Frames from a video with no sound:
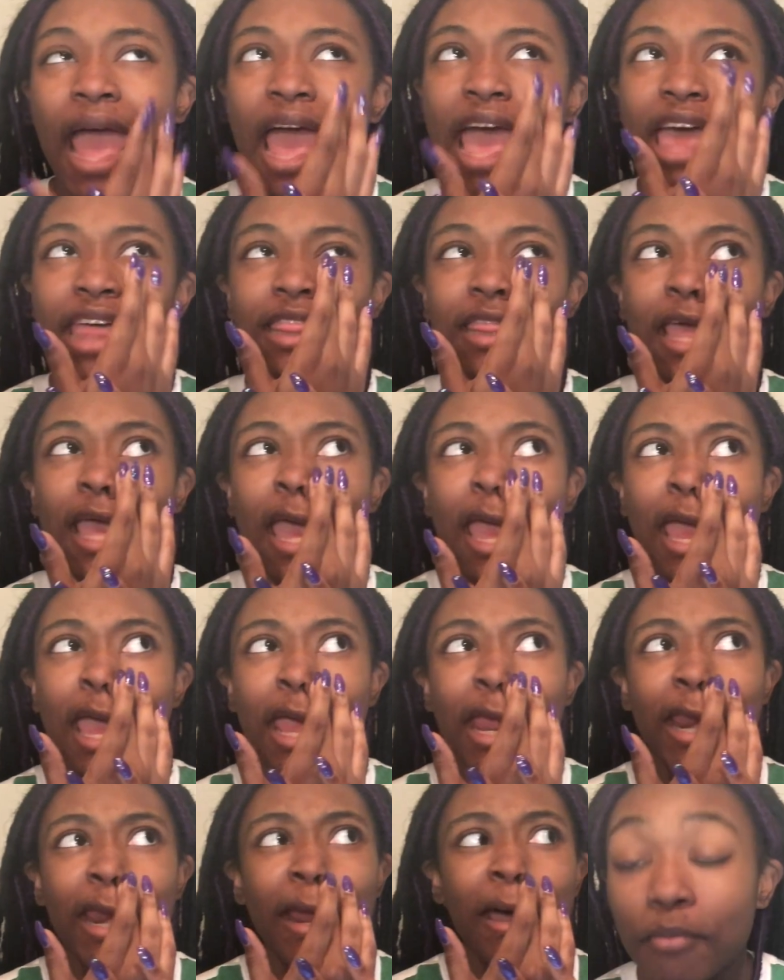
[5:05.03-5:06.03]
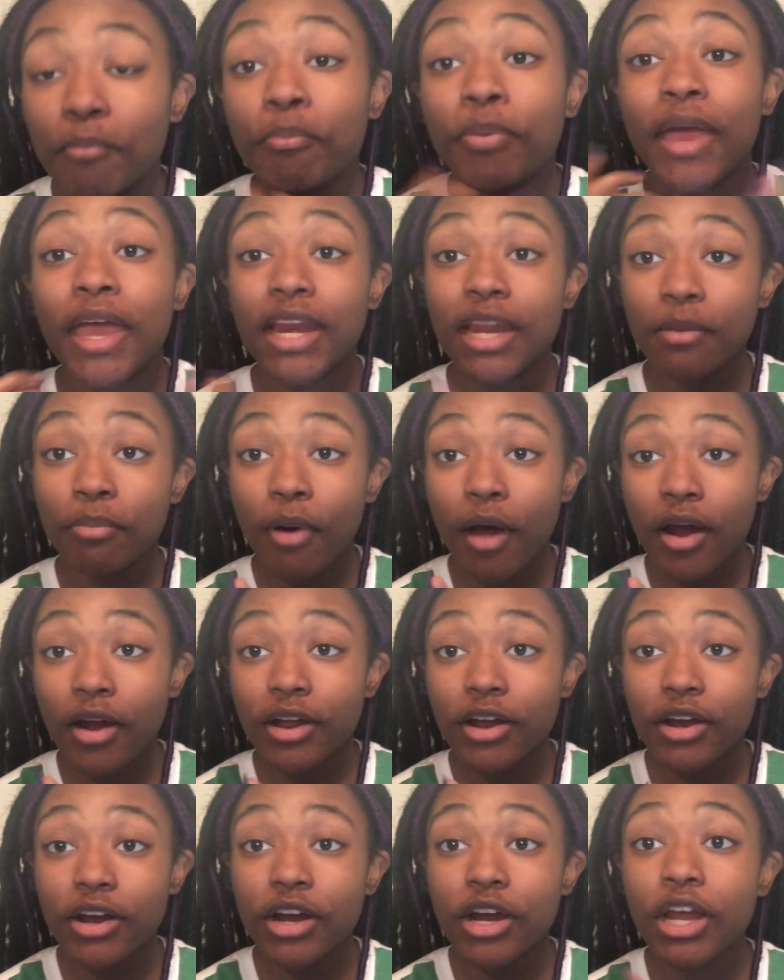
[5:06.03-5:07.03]
And then Penny
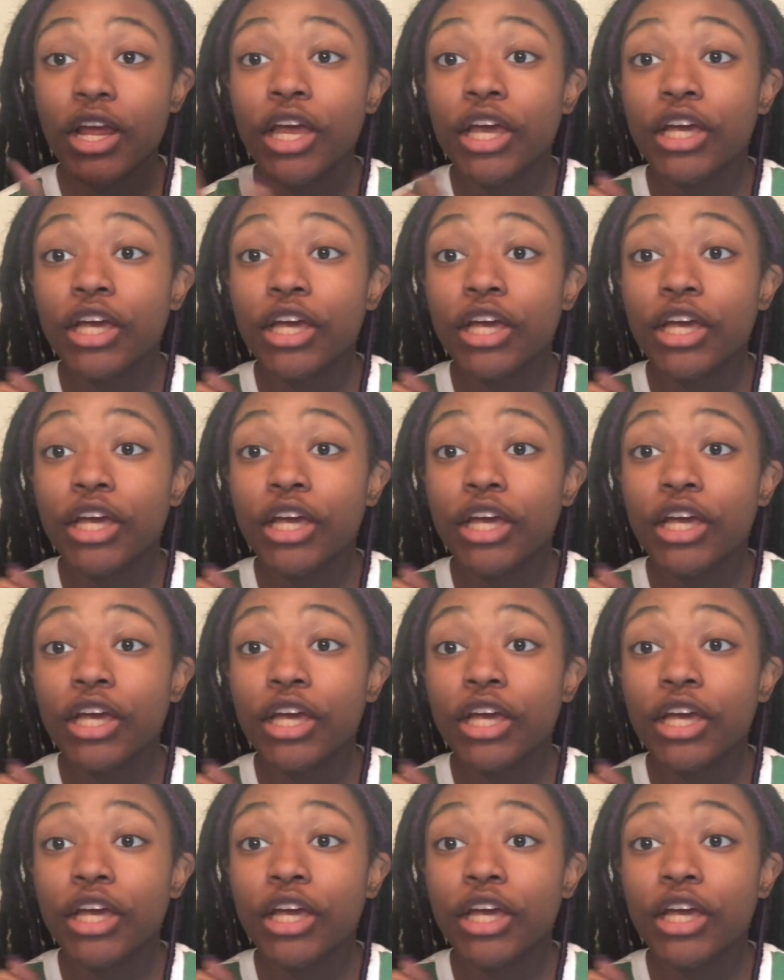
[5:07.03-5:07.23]
Parker,